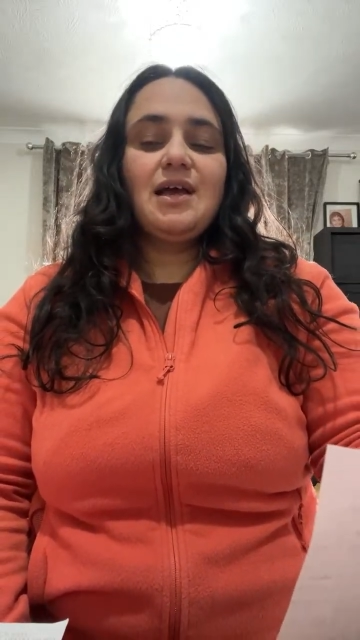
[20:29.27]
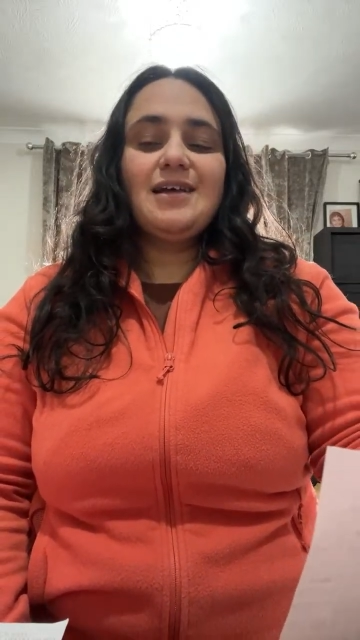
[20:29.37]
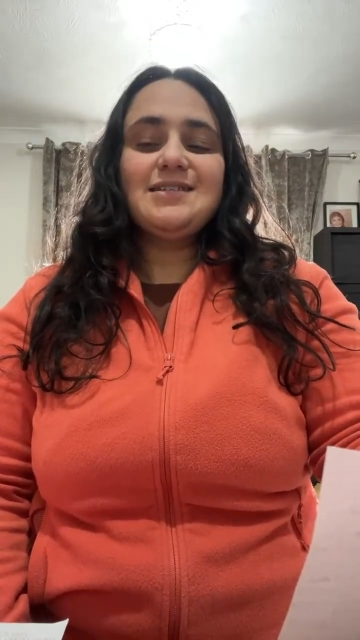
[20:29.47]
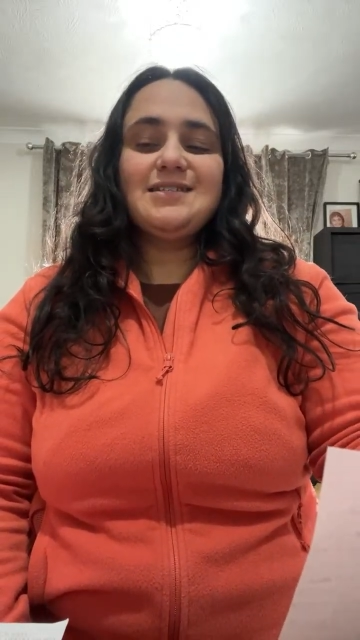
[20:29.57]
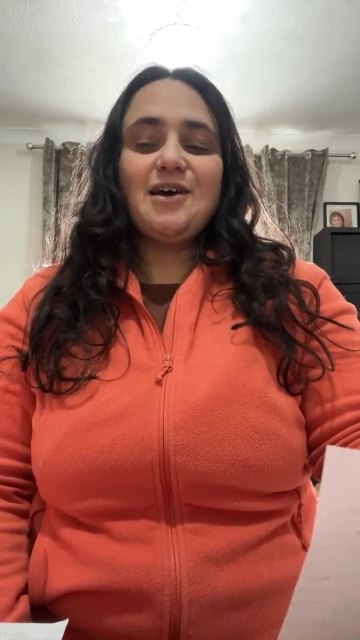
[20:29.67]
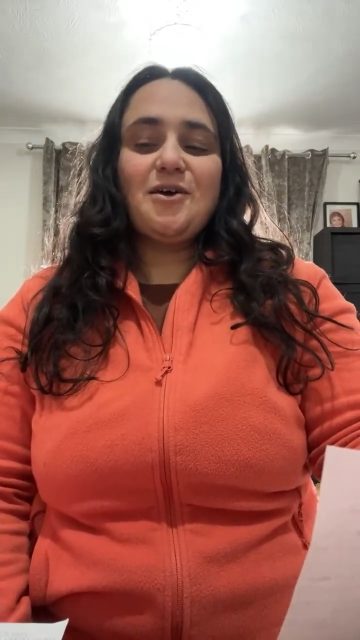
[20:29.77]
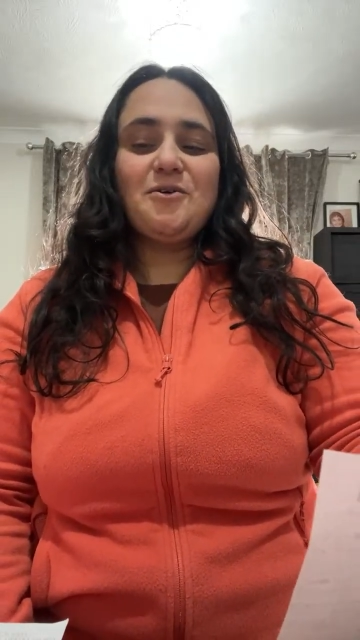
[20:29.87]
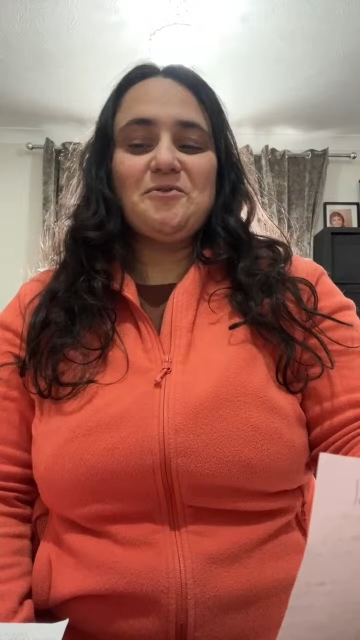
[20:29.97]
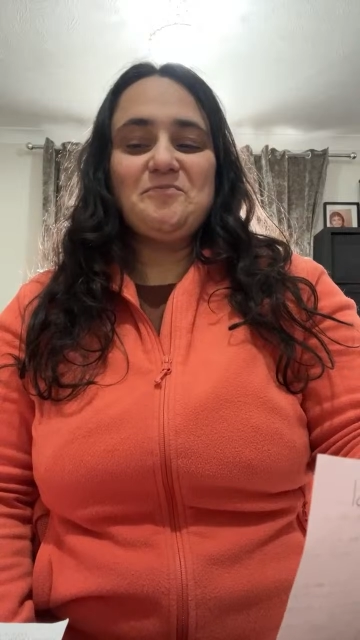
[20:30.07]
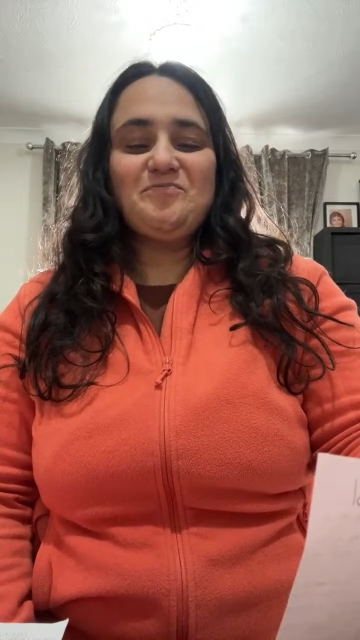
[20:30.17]
So
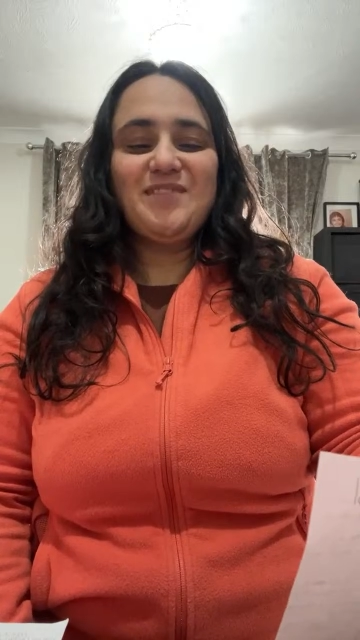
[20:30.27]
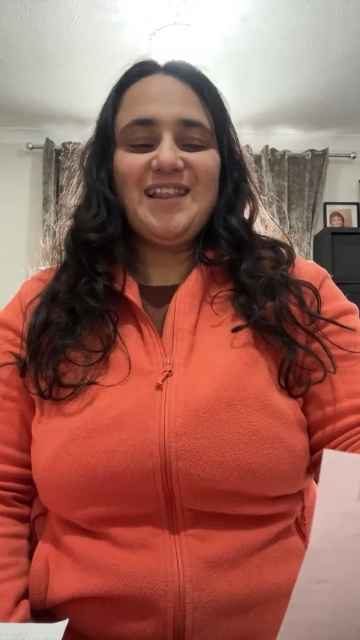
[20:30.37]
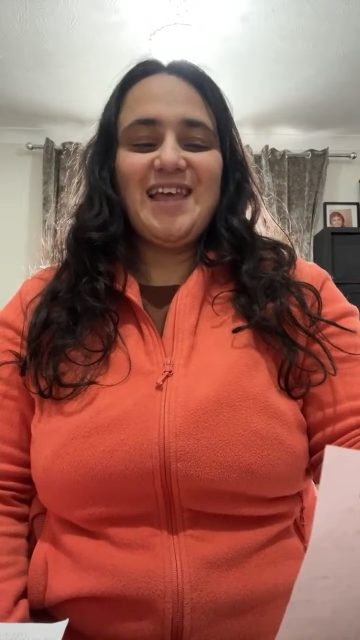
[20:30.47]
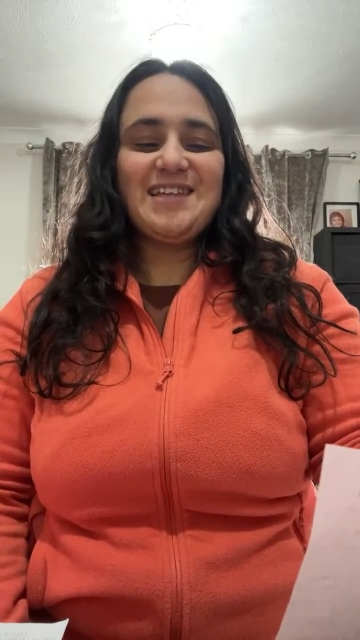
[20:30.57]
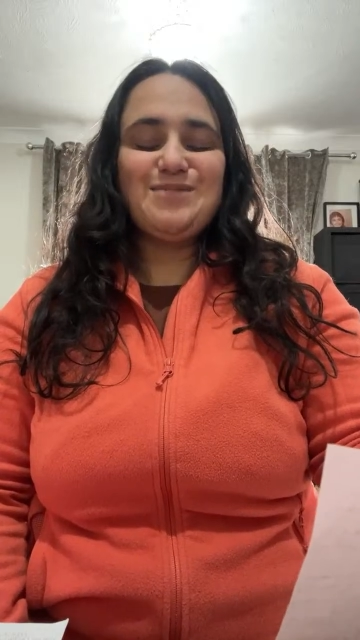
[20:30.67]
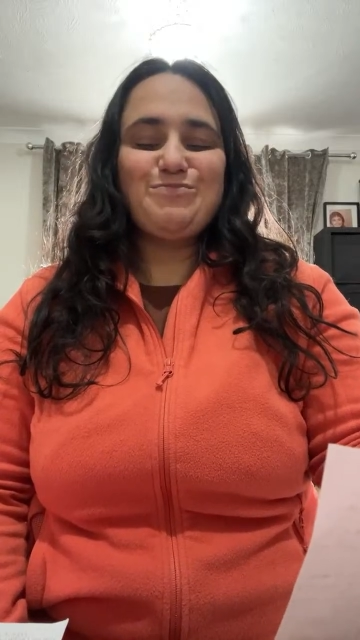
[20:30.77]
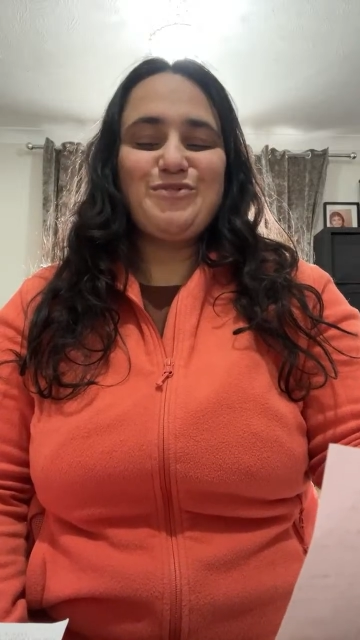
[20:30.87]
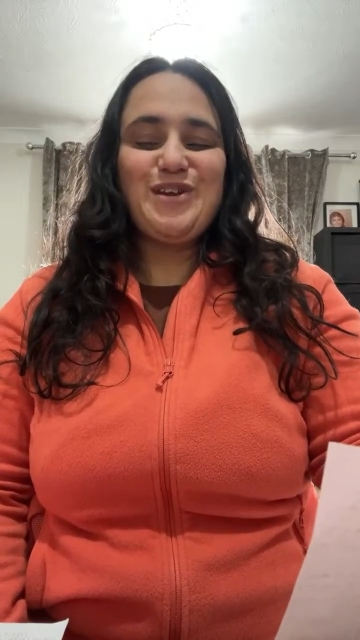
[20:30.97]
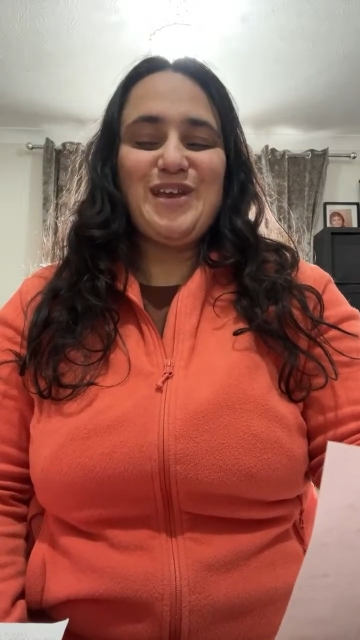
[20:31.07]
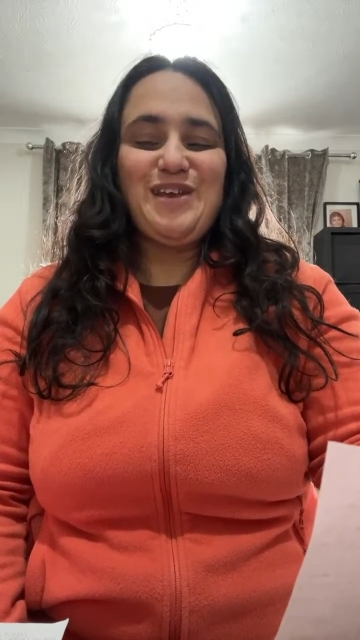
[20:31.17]
let's
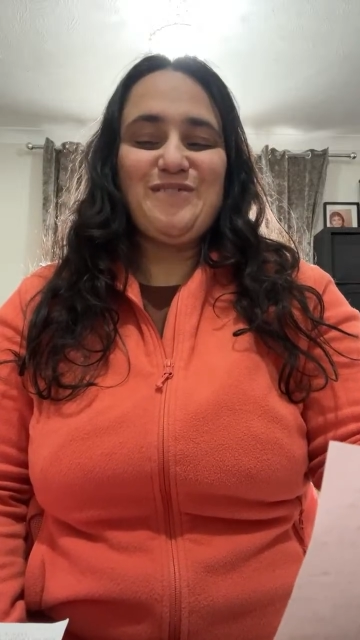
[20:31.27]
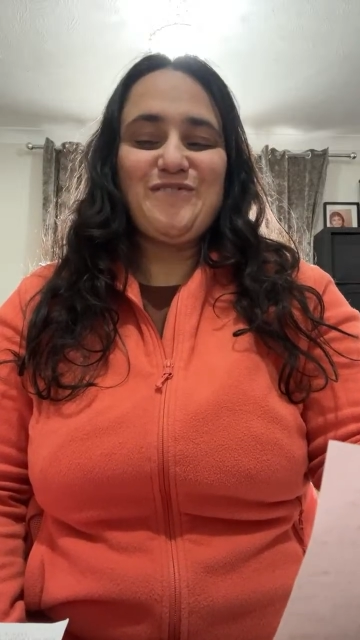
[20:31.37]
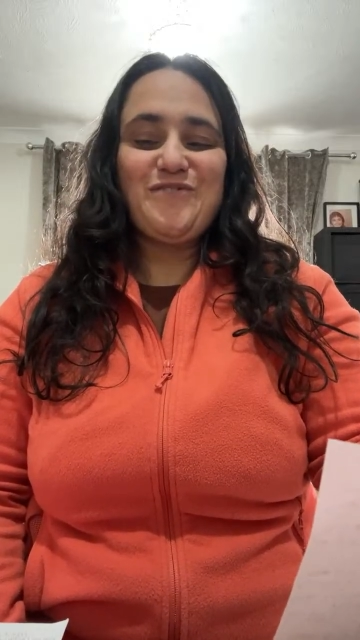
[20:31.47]
breathe